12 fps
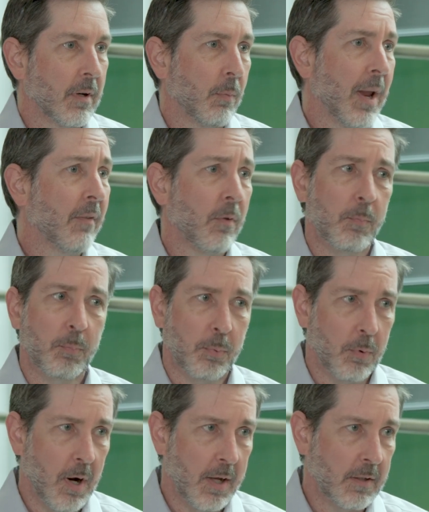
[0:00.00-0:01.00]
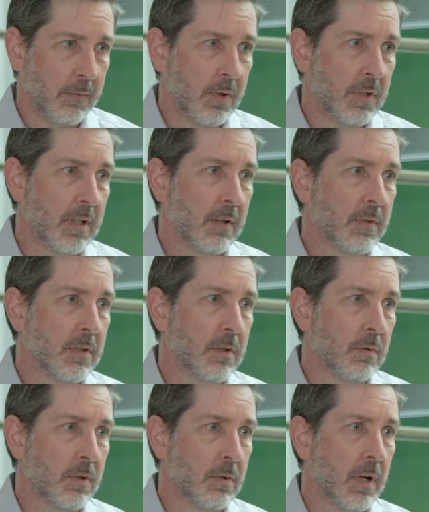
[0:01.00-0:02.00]
We have a broad diversity of
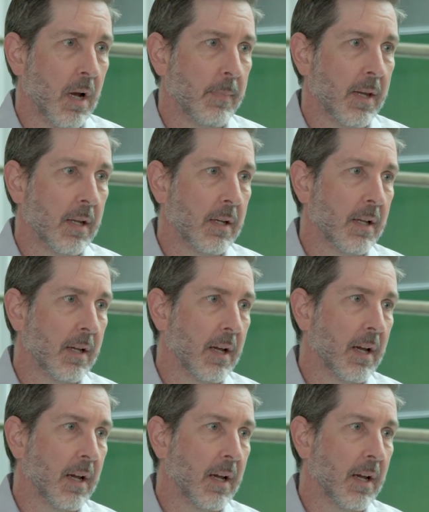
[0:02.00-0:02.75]
students who come in,